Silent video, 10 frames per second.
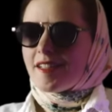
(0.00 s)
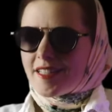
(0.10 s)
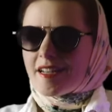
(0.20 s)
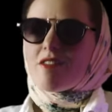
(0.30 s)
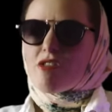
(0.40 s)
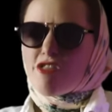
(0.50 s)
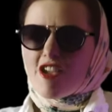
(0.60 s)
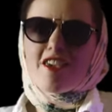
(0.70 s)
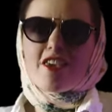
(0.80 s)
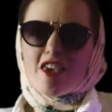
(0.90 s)
didn't
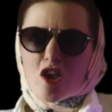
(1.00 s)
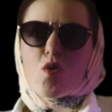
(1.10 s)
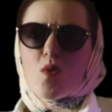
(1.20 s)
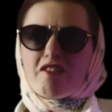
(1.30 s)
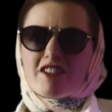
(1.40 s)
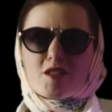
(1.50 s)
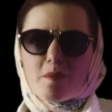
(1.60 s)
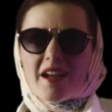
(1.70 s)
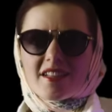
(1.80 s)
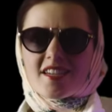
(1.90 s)
think you were
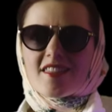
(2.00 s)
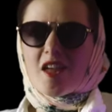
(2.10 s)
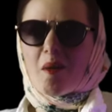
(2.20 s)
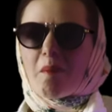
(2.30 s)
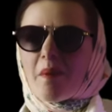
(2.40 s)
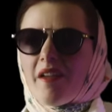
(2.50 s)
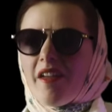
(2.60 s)
respecting them